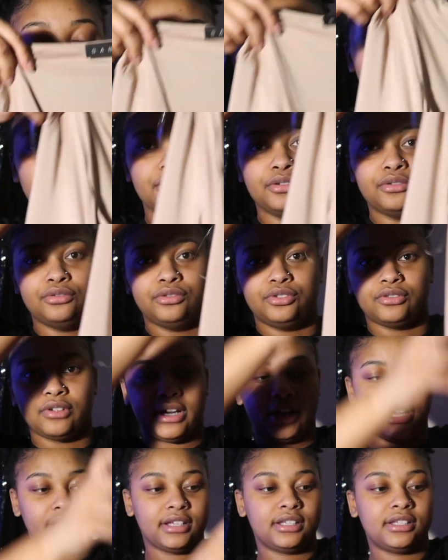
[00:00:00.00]
new
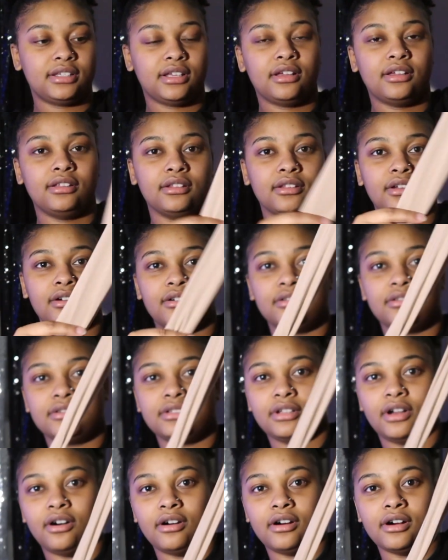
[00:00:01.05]
dress, long
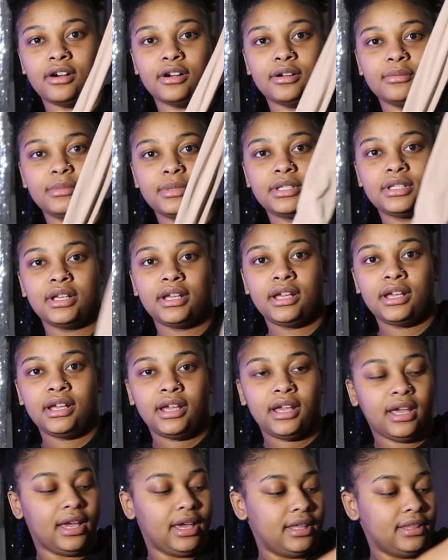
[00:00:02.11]
arms,
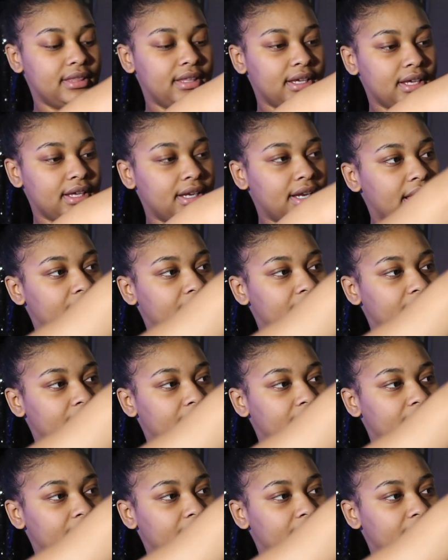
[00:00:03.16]
and then